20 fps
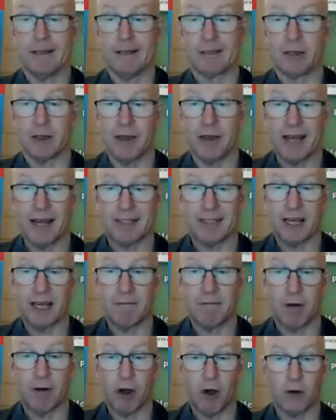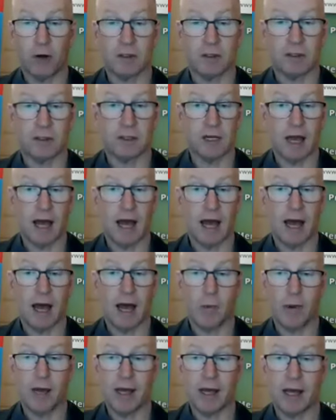So that said, folks,
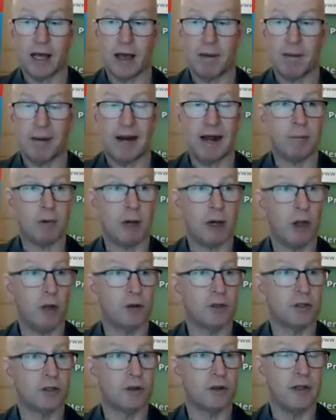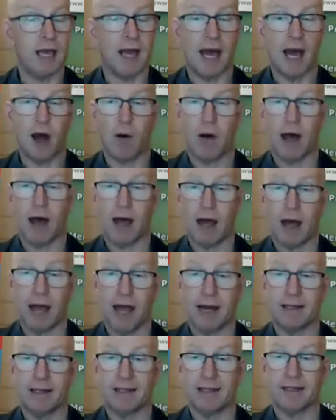we're coming up close to the hour
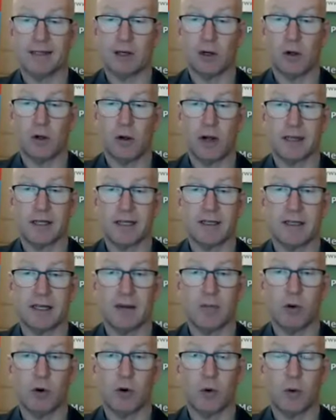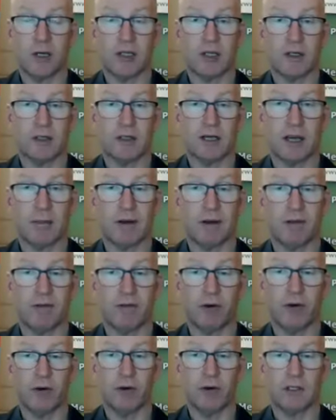and doesn't look like there's any more questions coming
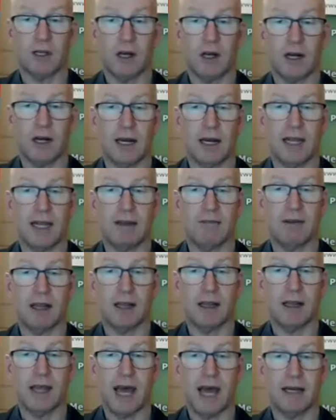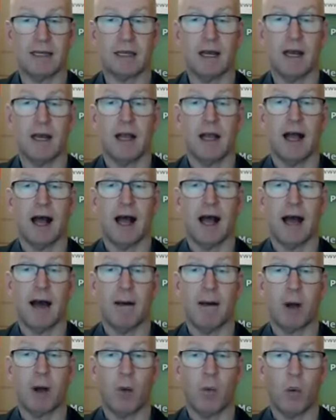through. So I'm leave it at that.
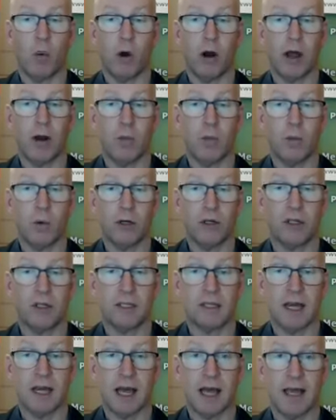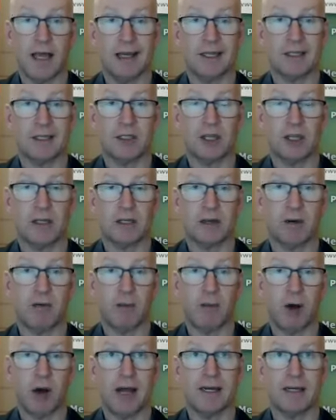But what I would say is just a
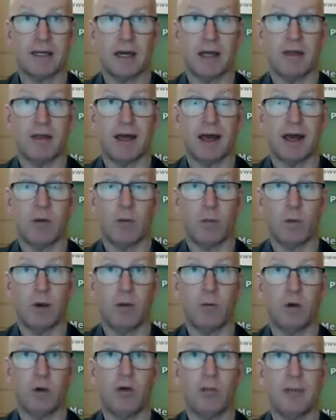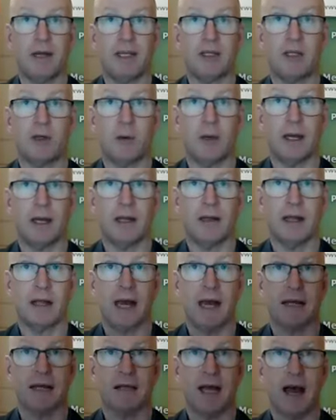reminder that we will be doing
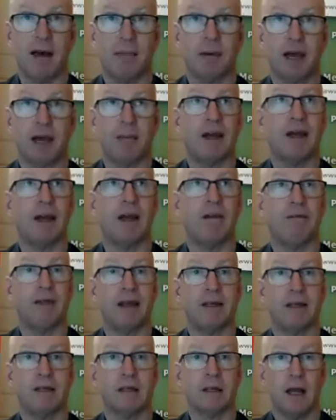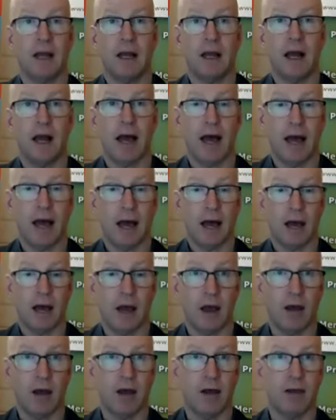that upcoming event
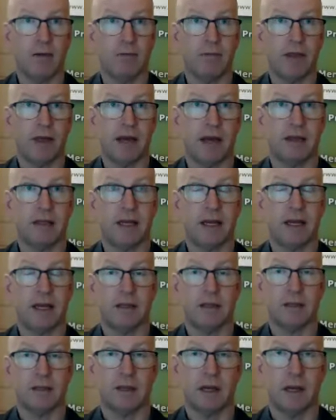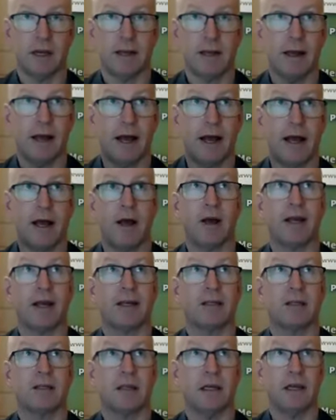that is,
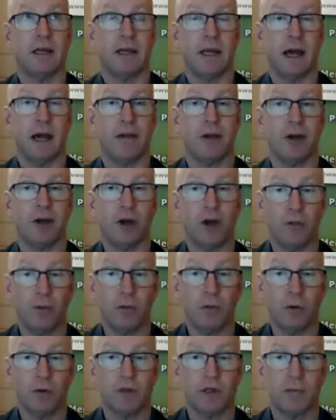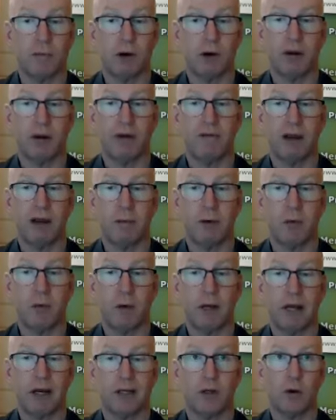the new rules on property development.
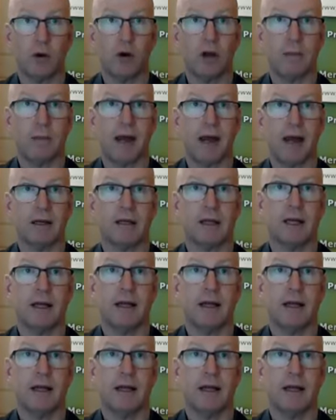We're going to talk about